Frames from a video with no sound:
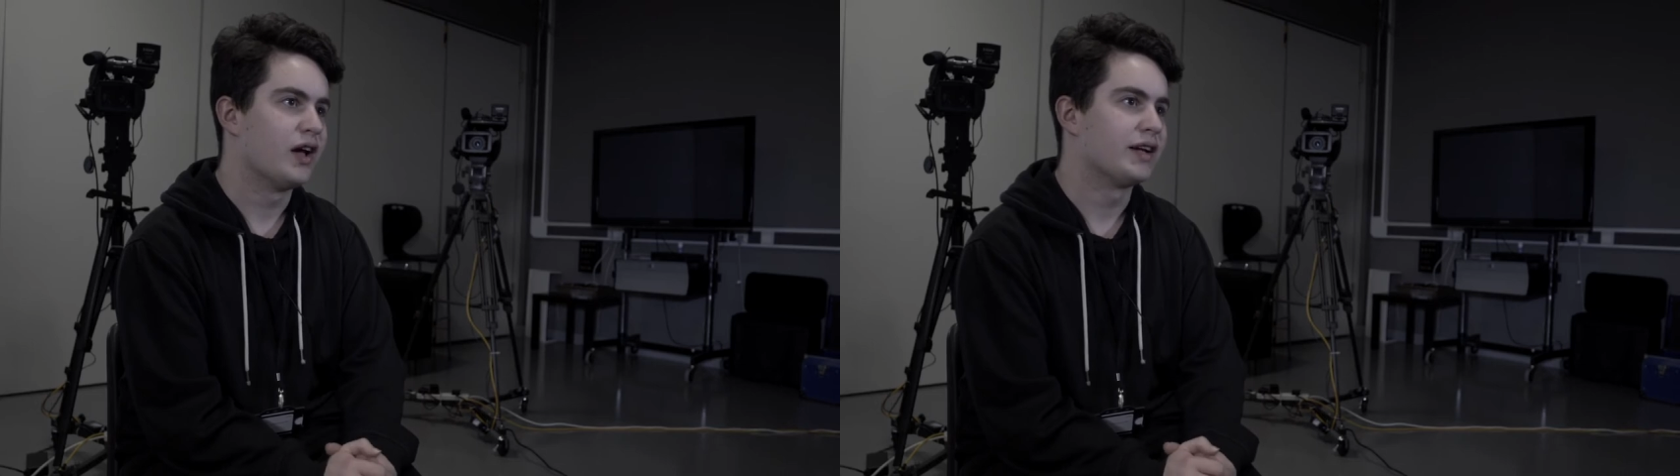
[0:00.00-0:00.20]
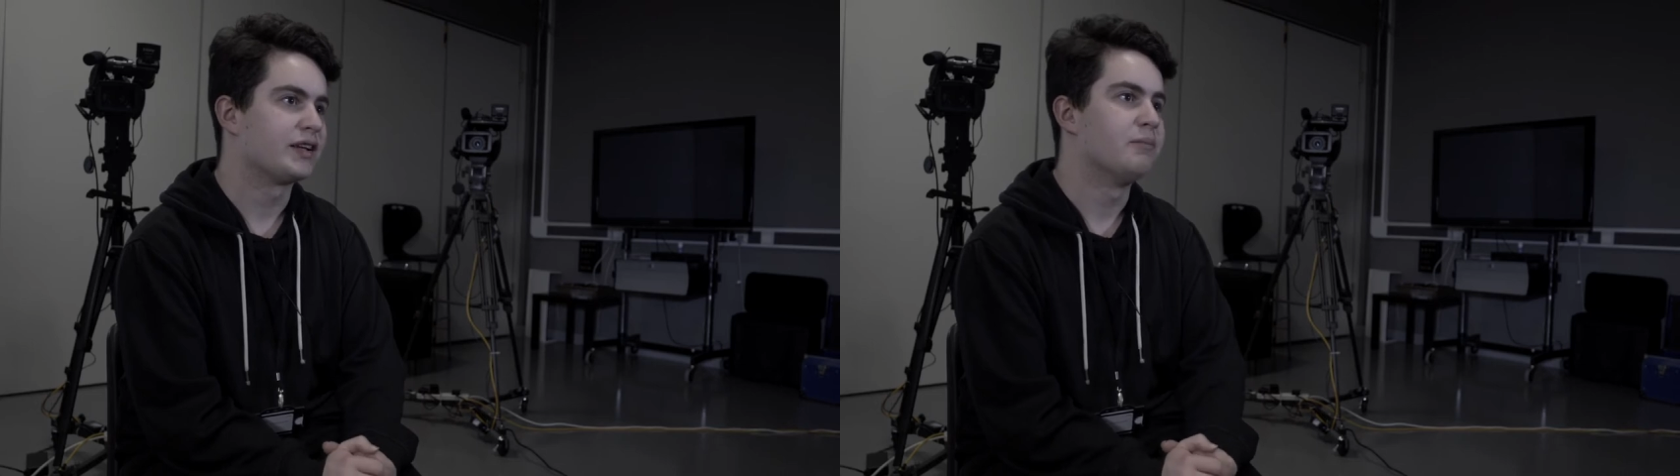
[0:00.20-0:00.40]

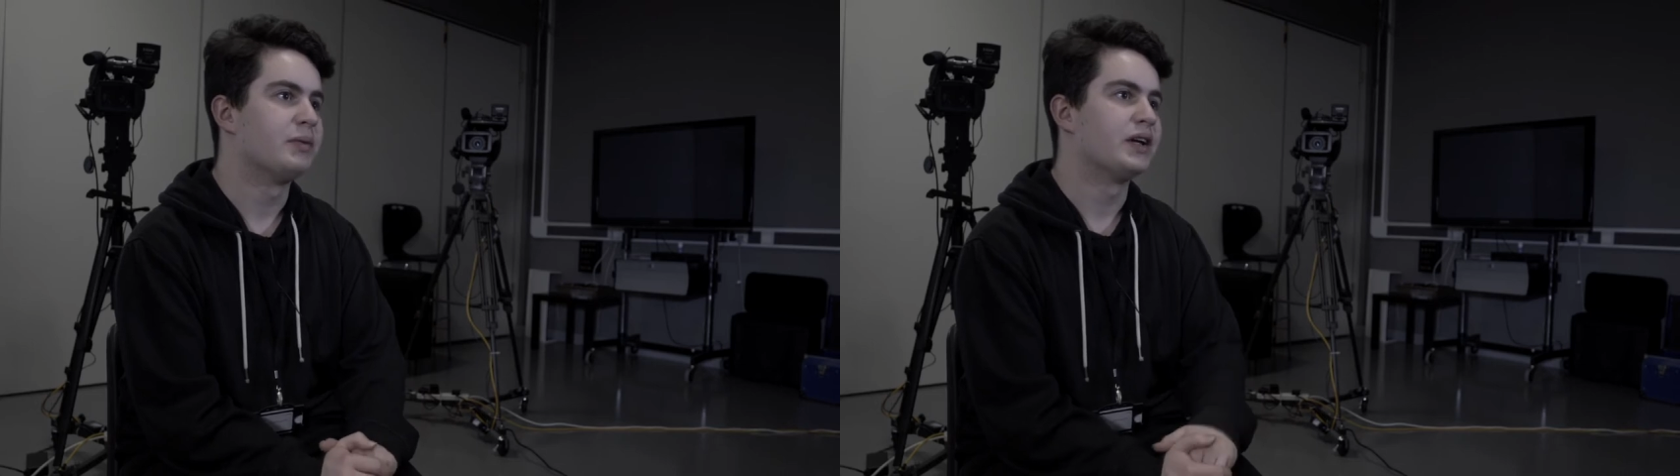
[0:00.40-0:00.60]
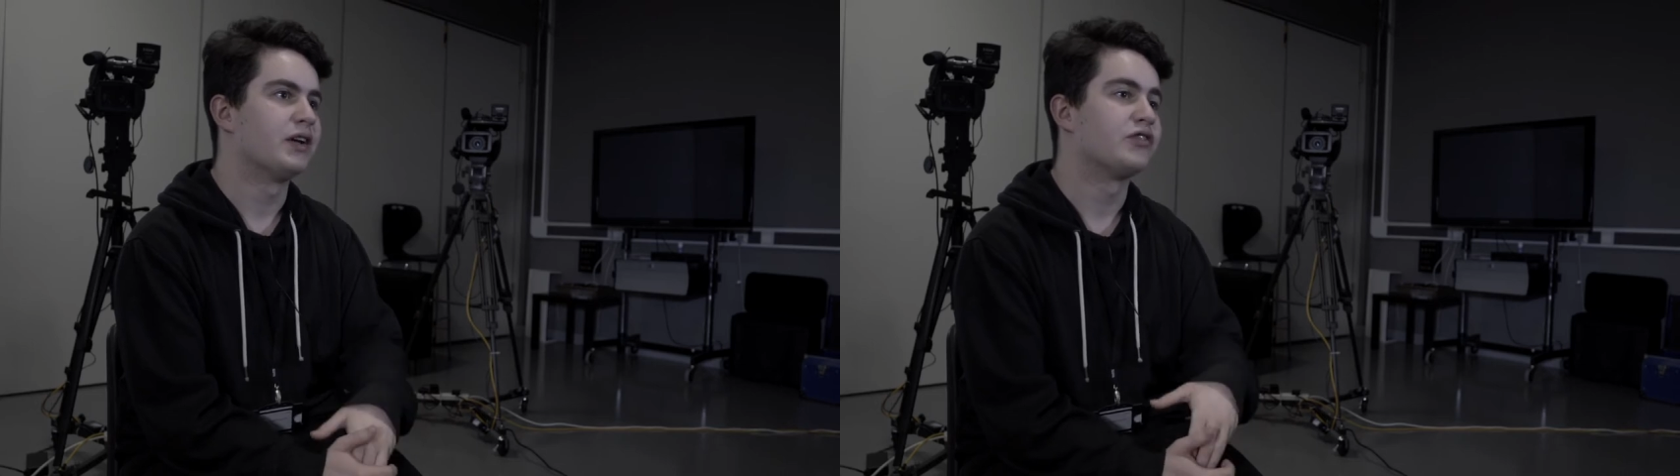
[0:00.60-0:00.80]
It can
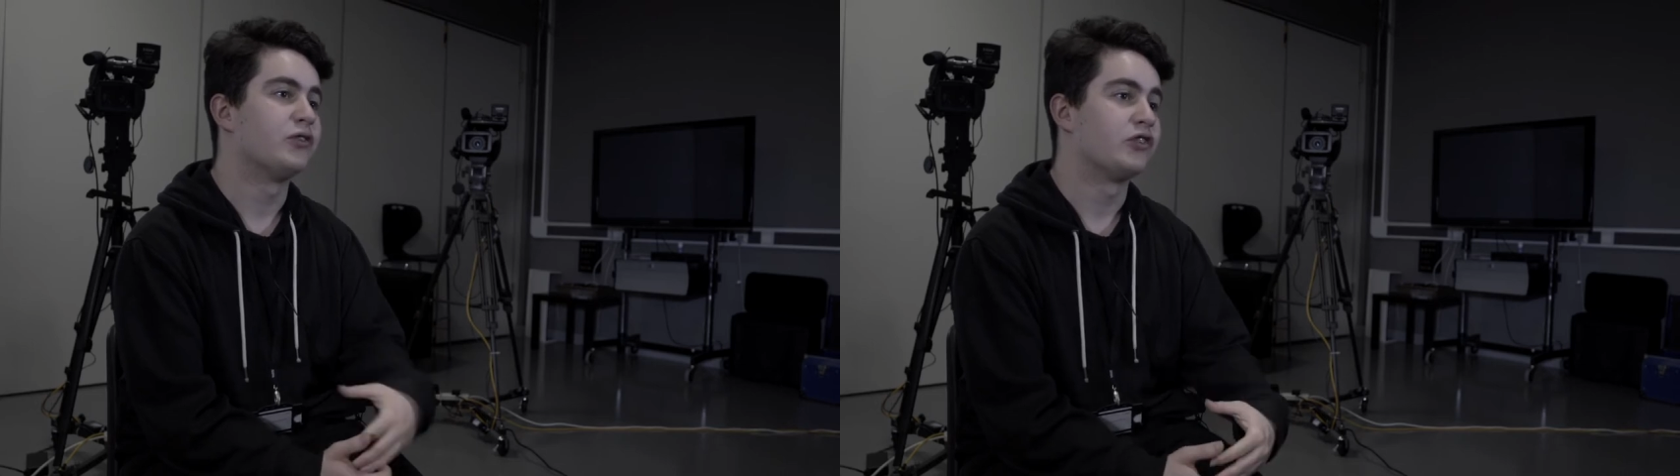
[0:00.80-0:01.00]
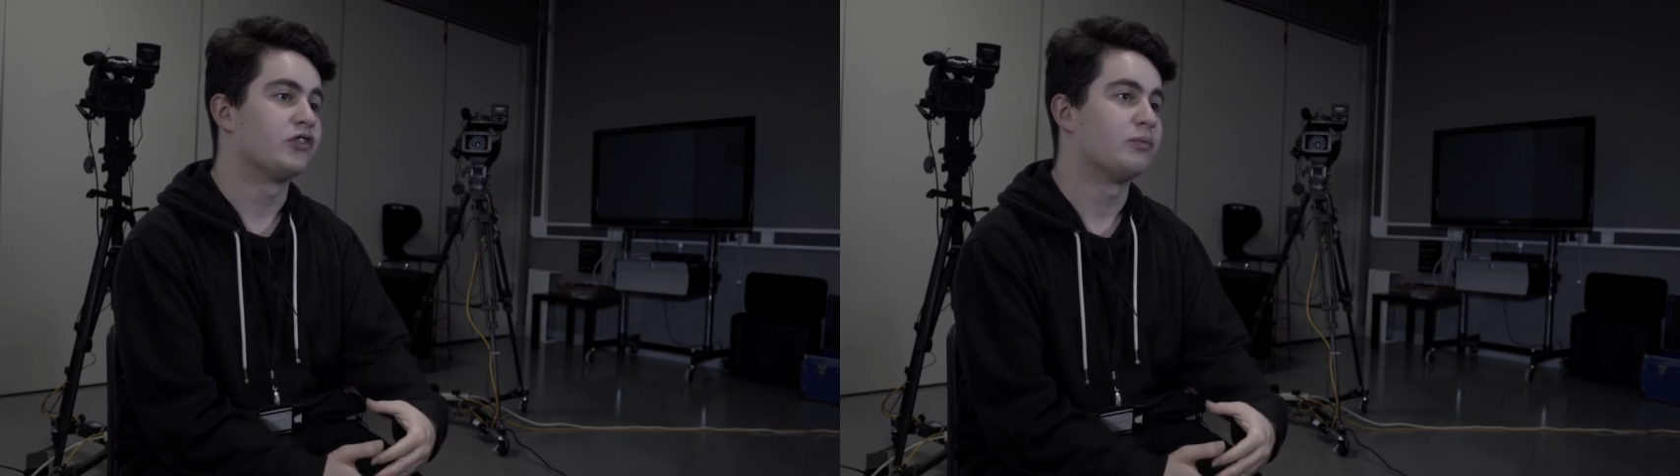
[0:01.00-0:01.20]
be as
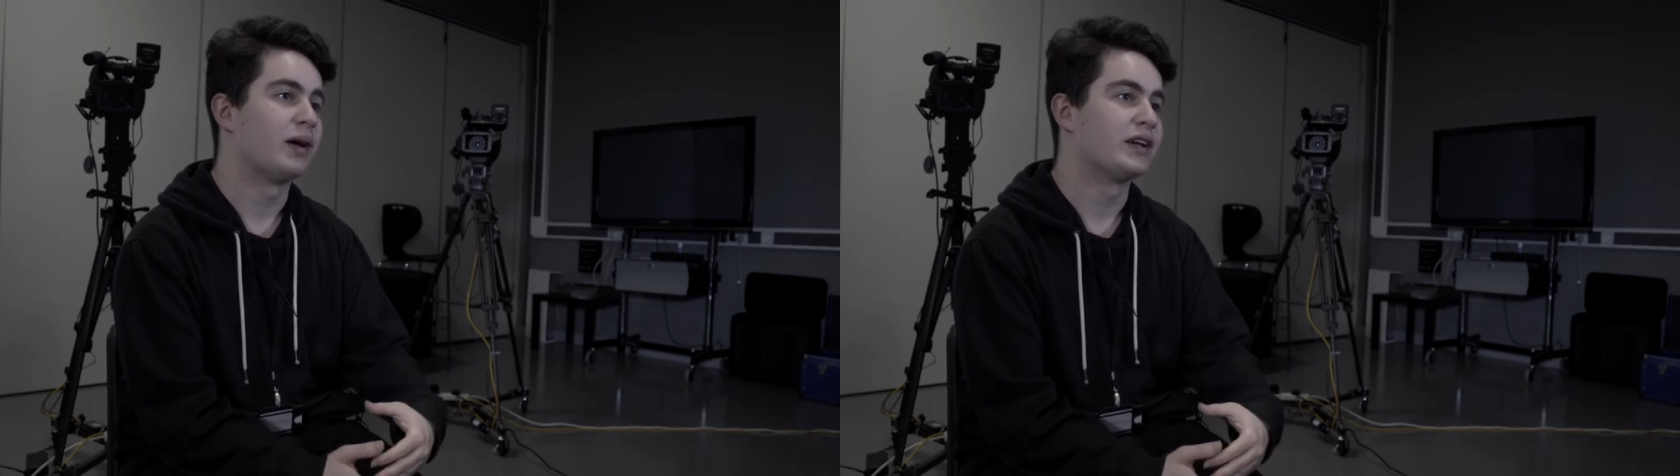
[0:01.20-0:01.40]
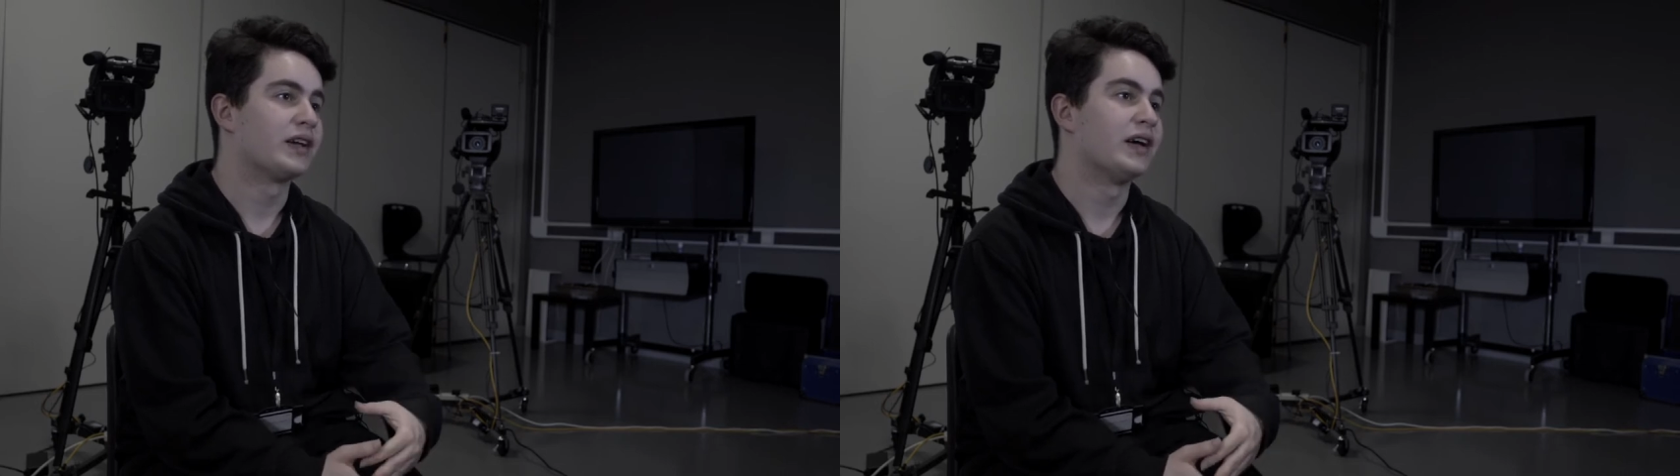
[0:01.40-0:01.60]
fun as you
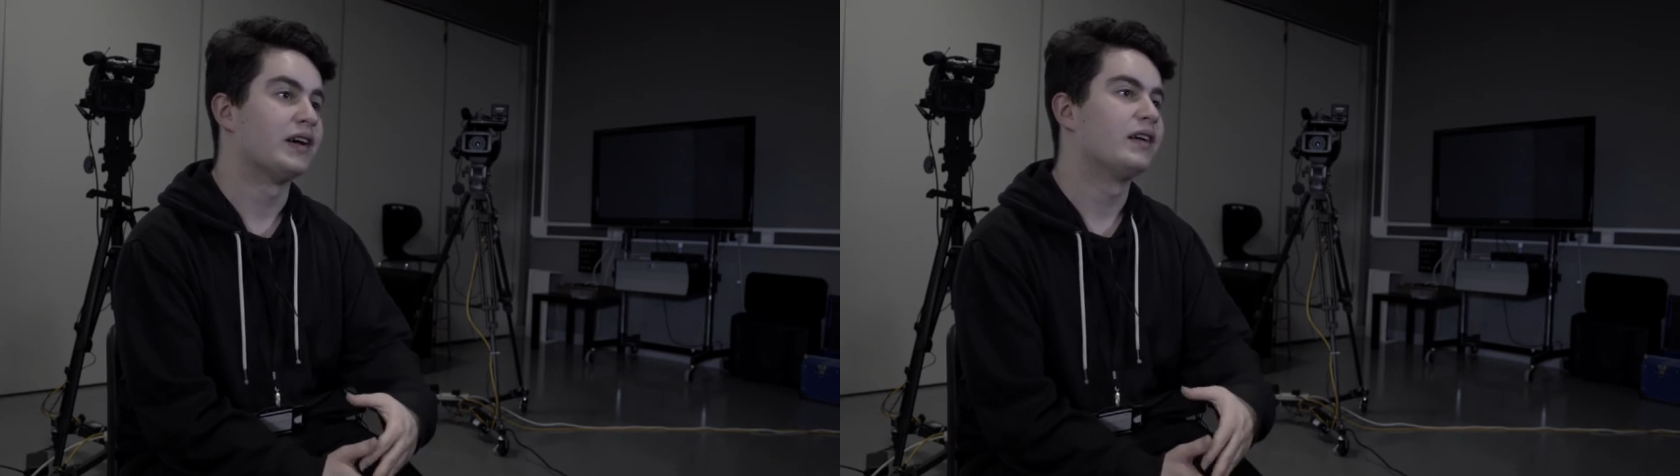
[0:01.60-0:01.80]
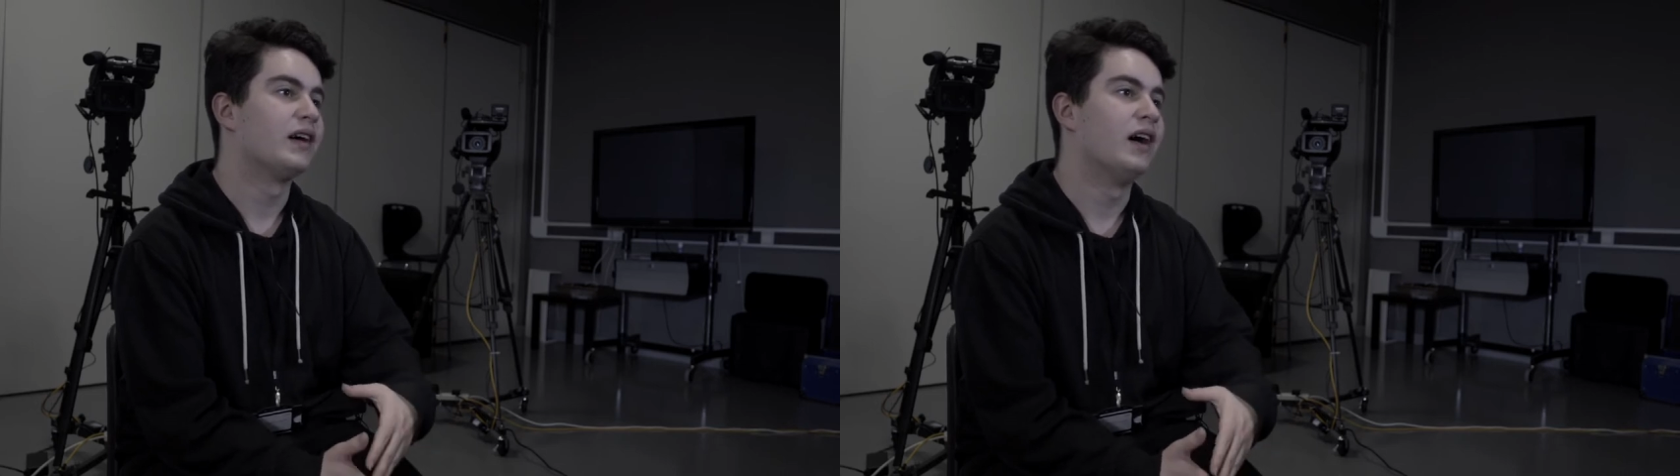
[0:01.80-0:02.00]
make it.